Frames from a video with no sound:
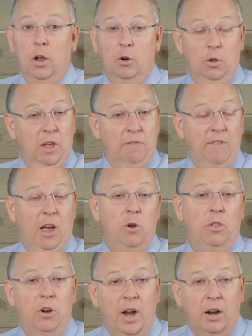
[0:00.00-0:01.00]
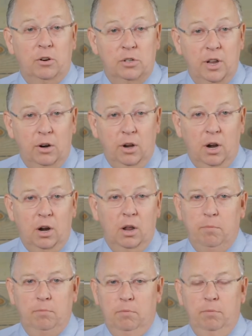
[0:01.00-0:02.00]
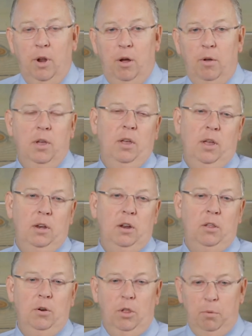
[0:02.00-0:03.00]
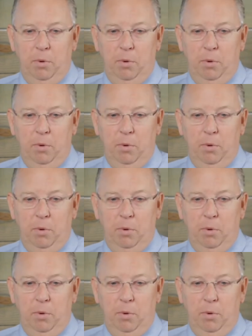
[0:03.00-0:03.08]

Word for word: Do they value their doctor's dental care? No, and neither do their